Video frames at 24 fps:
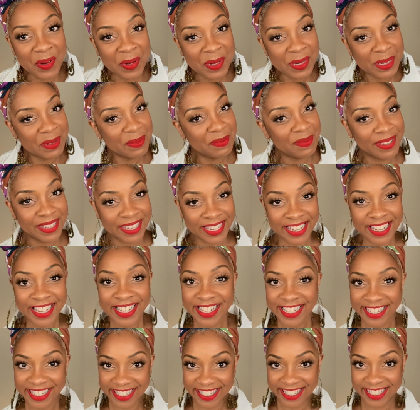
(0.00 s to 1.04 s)
to be
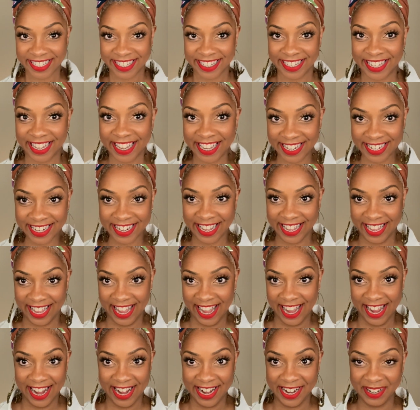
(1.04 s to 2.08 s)

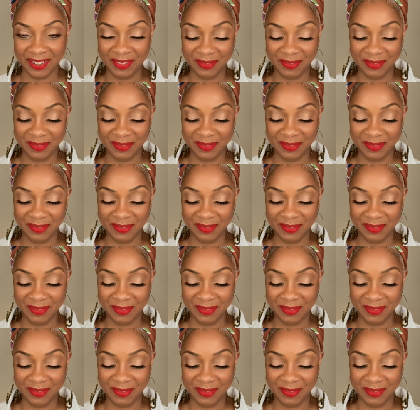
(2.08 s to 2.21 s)
skincare.